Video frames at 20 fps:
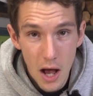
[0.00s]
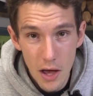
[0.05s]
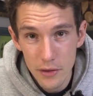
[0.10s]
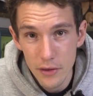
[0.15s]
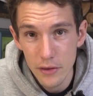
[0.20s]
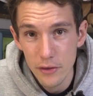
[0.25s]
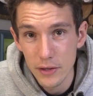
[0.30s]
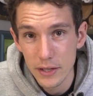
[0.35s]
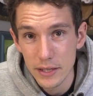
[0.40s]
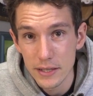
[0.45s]

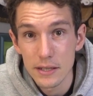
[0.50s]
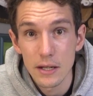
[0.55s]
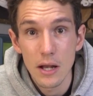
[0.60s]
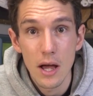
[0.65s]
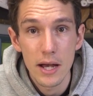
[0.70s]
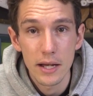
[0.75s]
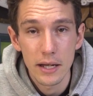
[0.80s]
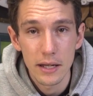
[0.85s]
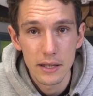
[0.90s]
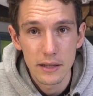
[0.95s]
other things
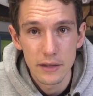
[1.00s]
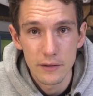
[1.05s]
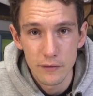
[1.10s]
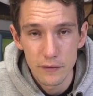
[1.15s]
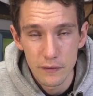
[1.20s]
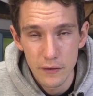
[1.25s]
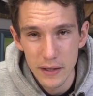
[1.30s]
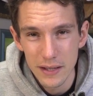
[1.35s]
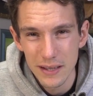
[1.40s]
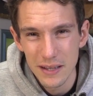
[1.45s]
like the
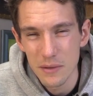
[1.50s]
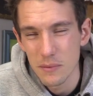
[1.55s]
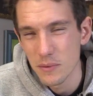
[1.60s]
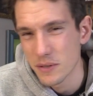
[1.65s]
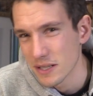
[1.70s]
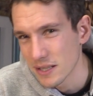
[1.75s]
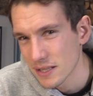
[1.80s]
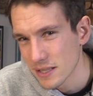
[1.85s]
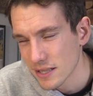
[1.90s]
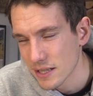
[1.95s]
fact that there
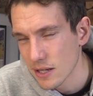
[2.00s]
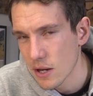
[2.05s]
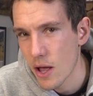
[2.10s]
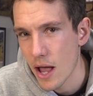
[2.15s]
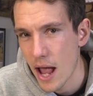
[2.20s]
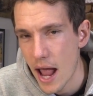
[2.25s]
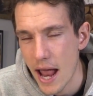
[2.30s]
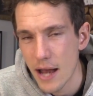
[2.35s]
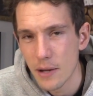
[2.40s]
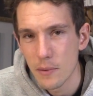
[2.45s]
was a
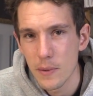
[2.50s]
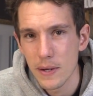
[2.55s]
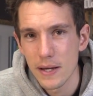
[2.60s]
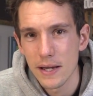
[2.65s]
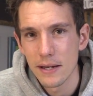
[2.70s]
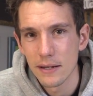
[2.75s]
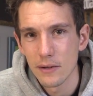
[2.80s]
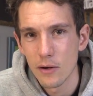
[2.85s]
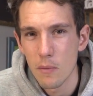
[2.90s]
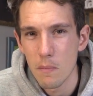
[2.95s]
slight
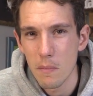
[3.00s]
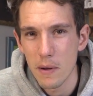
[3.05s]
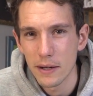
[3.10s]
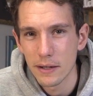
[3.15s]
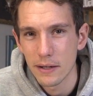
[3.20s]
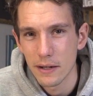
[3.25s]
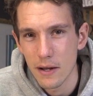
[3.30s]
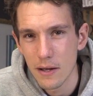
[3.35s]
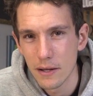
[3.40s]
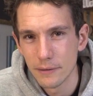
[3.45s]
headwind on my
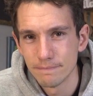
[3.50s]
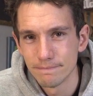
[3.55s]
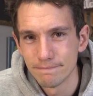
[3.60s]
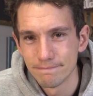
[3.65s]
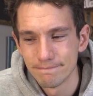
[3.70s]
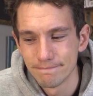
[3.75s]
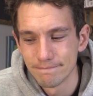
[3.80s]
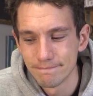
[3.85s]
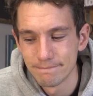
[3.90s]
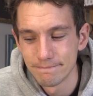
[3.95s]
climb
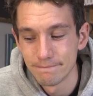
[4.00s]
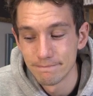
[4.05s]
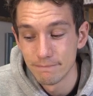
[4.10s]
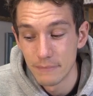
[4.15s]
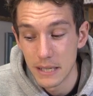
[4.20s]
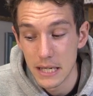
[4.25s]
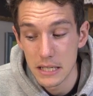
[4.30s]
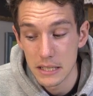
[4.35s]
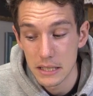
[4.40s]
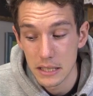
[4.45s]

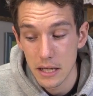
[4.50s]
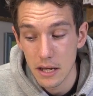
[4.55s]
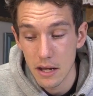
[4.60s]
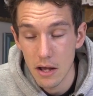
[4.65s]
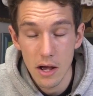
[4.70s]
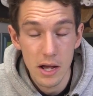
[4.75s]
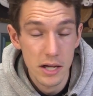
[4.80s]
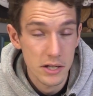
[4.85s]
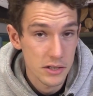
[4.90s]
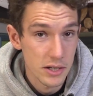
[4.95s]
means that
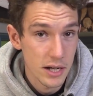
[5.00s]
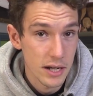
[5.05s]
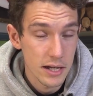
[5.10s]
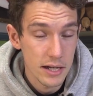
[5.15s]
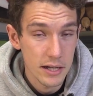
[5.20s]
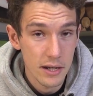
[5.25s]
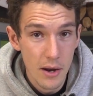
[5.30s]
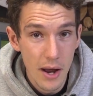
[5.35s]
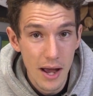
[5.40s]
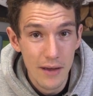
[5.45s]
I
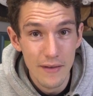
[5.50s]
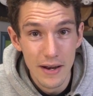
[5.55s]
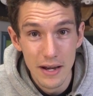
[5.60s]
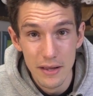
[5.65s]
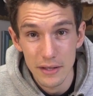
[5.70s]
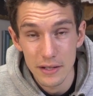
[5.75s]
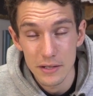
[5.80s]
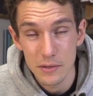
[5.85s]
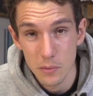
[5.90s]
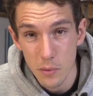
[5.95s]
certainly don't have
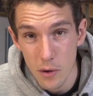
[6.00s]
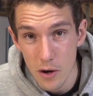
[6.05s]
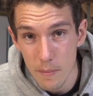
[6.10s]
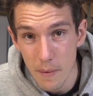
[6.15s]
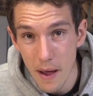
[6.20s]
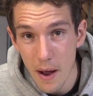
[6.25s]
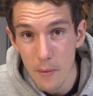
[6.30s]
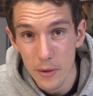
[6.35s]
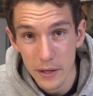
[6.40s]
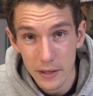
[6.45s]
anything to worry
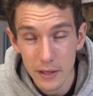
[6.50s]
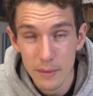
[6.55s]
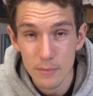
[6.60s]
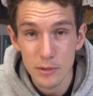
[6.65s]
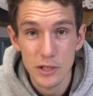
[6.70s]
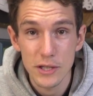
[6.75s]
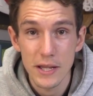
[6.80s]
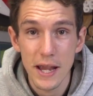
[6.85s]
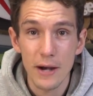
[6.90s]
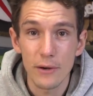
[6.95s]
about when it comes
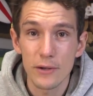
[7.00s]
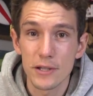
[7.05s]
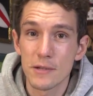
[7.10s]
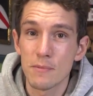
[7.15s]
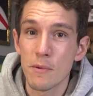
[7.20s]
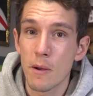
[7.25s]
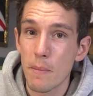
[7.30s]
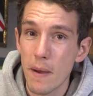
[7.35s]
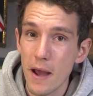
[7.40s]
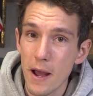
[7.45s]
to the accuracy
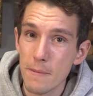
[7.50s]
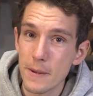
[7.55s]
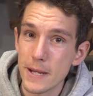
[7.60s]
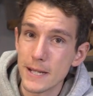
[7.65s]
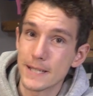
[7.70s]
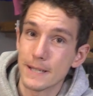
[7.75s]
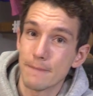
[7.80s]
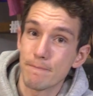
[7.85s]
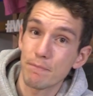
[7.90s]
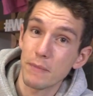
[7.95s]
of my power
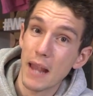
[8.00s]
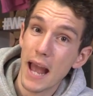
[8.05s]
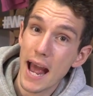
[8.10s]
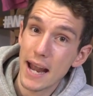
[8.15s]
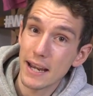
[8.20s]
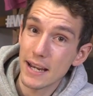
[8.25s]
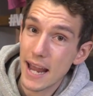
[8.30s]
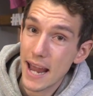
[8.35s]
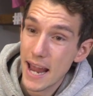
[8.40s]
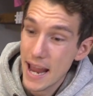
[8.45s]
meter.
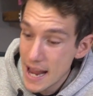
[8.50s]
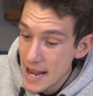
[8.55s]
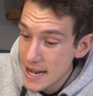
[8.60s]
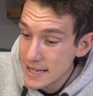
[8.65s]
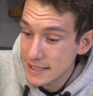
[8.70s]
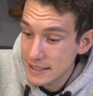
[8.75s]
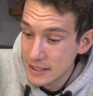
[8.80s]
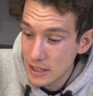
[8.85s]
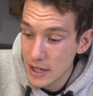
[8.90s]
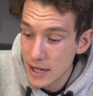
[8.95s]
And it
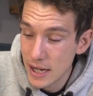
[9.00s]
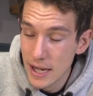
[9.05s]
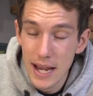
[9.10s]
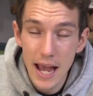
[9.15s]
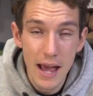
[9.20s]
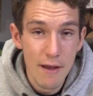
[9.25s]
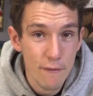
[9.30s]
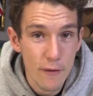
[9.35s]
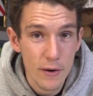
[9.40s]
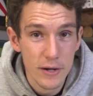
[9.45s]
is clearly
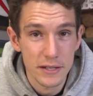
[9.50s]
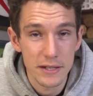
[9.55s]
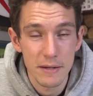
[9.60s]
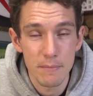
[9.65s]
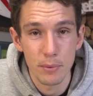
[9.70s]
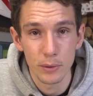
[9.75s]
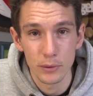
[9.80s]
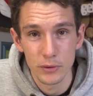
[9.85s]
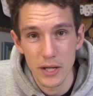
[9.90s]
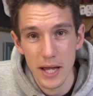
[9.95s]
a very
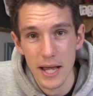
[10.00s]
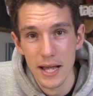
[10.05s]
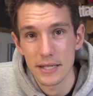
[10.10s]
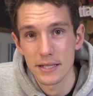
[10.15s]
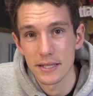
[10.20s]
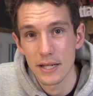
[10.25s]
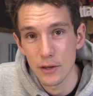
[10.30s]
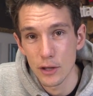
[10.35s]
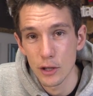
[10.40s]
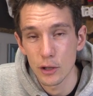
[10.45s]
simple
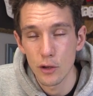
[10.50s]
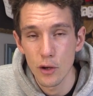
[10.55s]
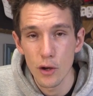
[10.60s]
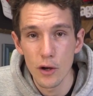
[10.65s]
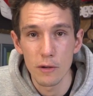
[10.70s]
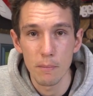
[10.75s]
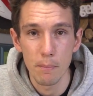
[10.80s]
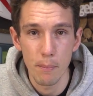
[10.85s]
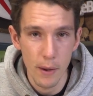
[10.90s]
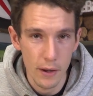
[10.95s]
test that
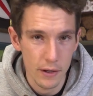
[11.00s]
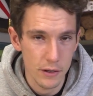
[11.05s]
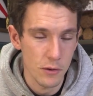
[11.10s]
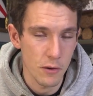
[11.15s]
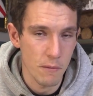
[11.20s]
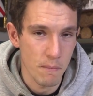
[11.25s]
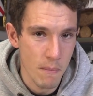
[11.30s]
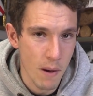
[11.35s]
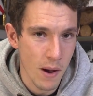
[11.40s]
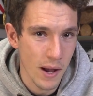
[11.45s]
could put
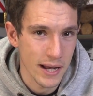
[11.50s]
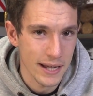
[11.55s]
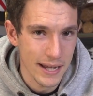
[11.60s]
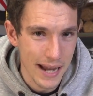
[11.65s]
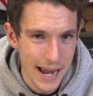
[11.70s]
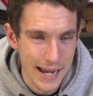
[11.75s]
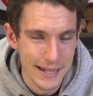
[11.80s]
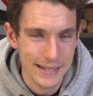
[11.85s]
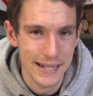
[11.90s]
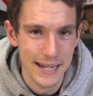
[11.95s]
your mind
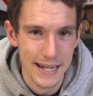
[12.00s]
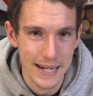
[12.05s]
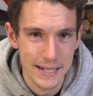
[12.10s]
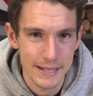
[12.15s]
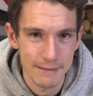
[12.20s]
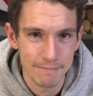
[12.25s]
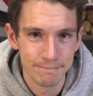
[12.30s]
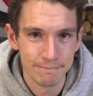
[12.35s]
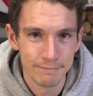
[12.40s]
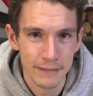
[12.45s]
at ease,